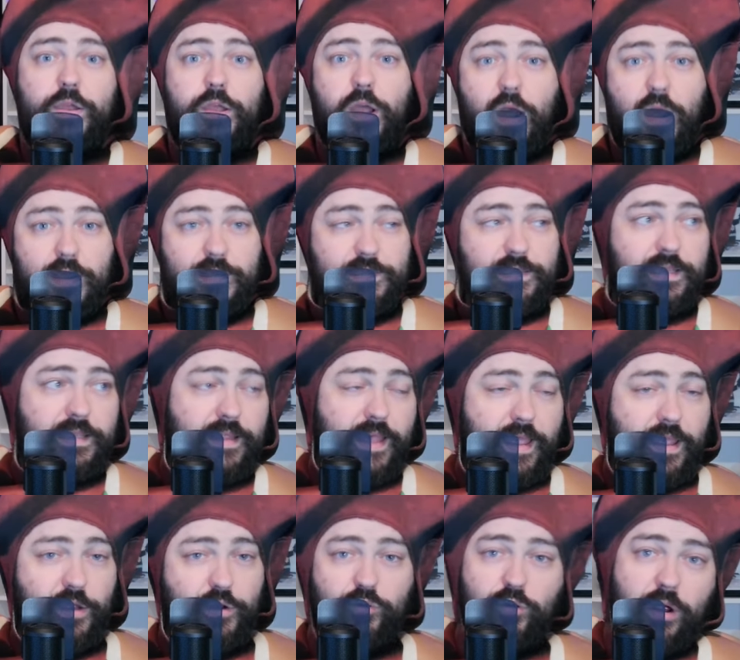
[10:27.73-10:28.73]
causing
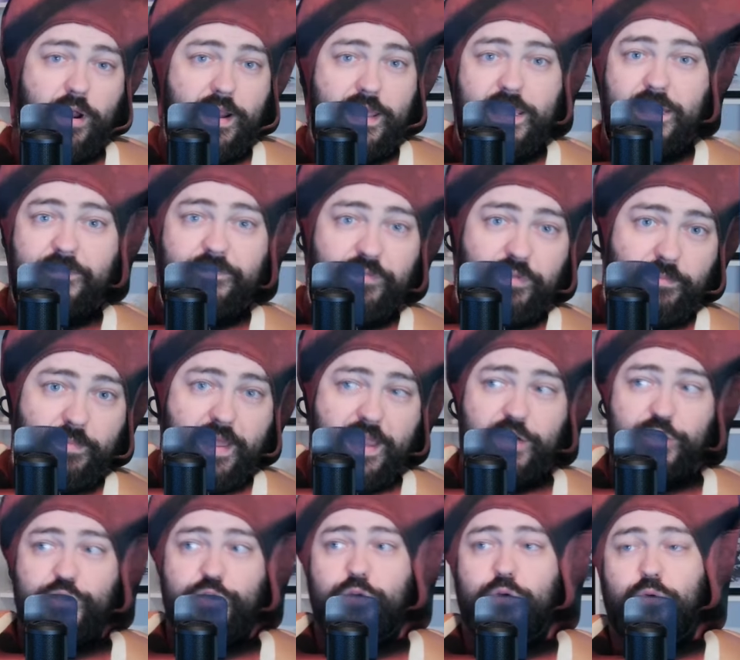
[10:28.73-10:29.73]
like a chronic
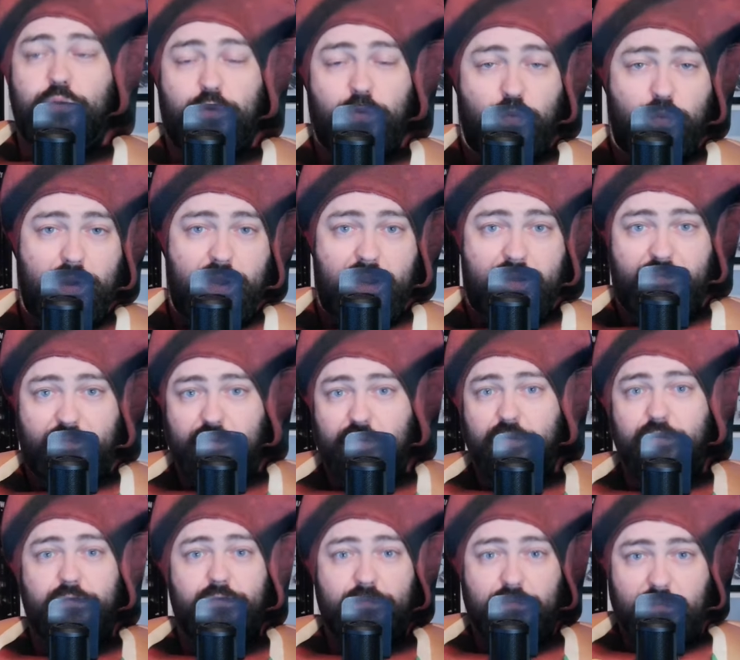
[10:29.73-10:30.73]
inflammation or
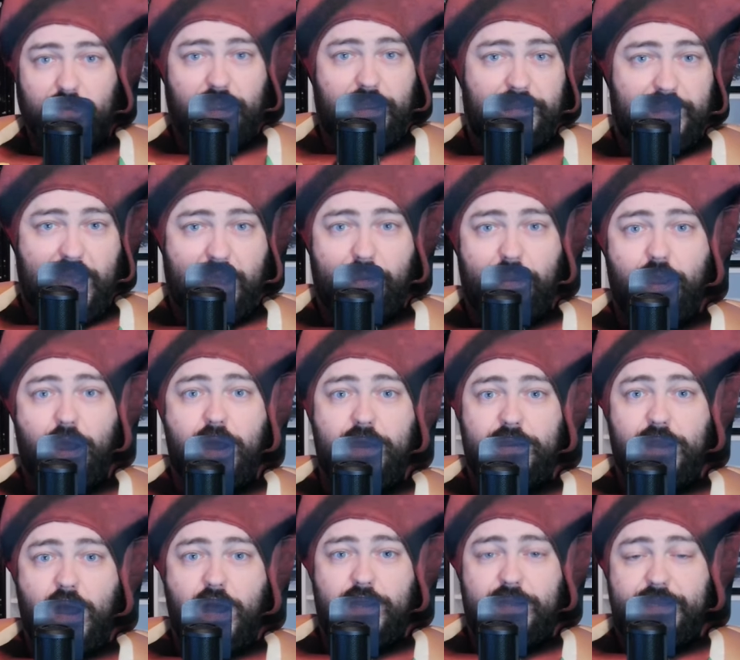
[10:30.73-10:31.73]
whatever, allowing aut-
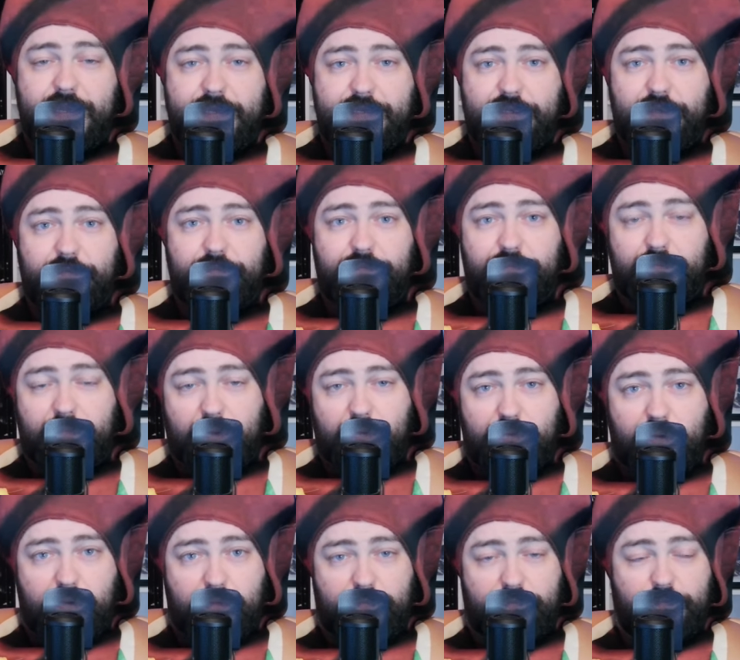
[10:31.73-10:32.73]
autism or,
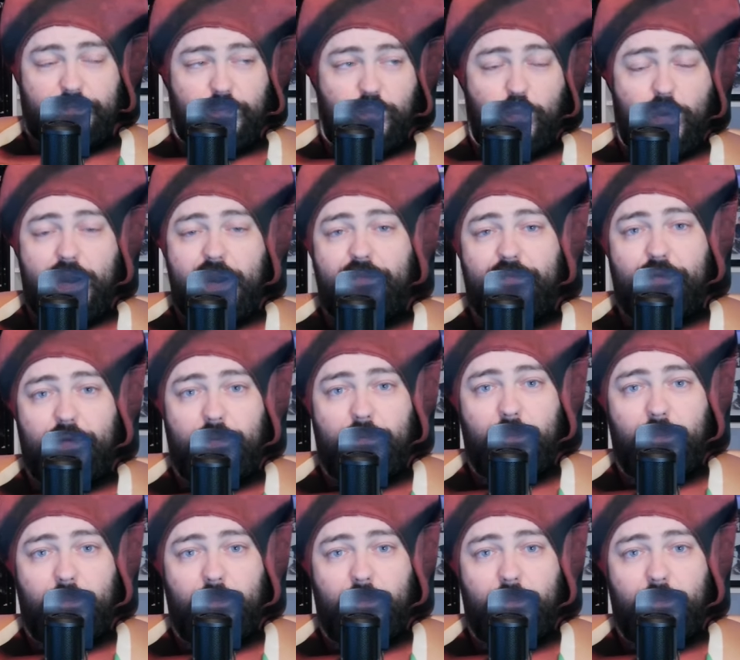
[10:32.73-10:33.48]
or whatever.